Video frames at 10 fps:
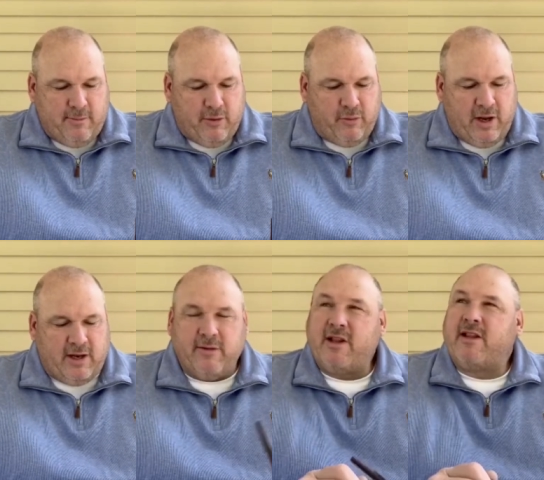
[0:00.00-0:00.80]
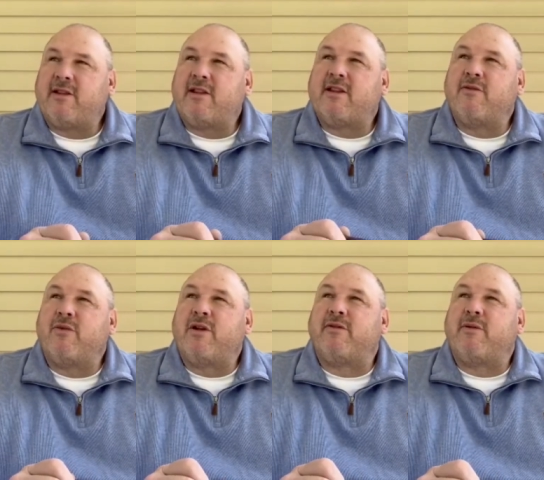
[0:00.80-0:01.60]
But when the
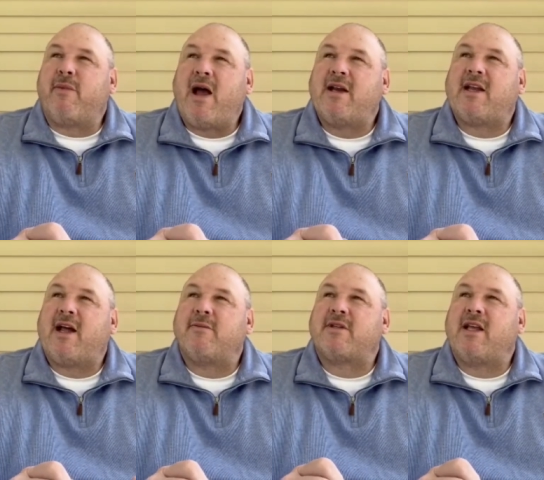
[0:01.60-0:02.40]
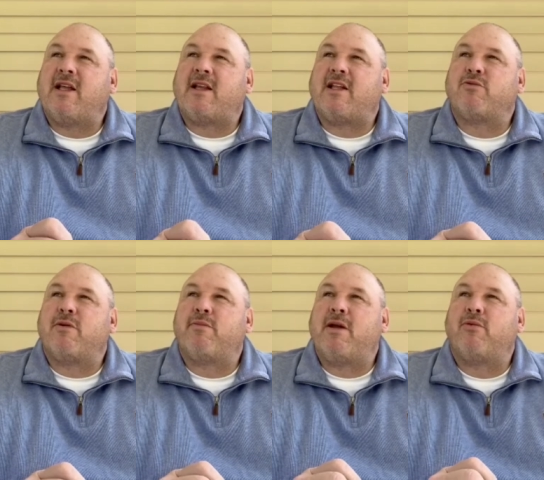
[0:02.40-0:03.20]
when the bad times hit, that's when
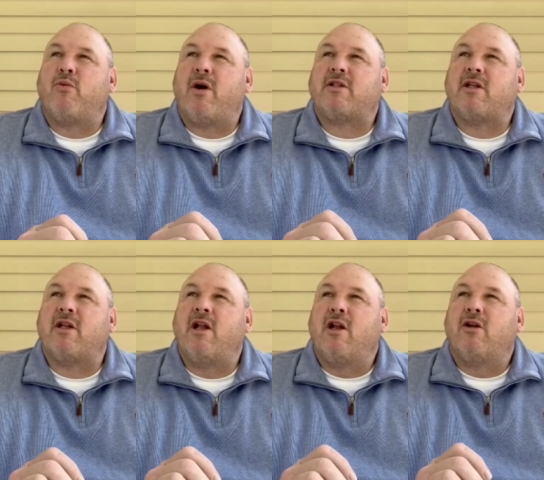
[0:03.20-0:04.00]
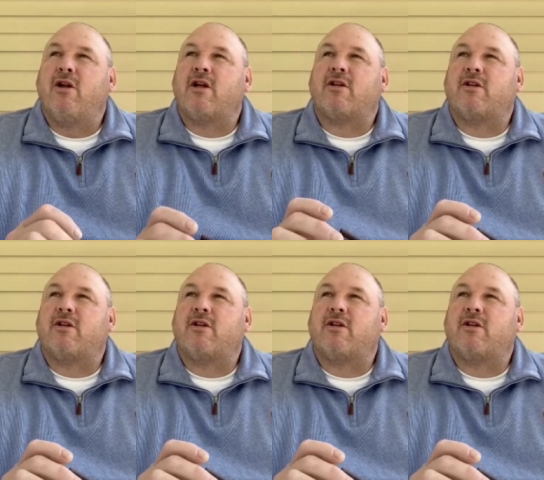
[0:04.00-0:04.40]
people want to look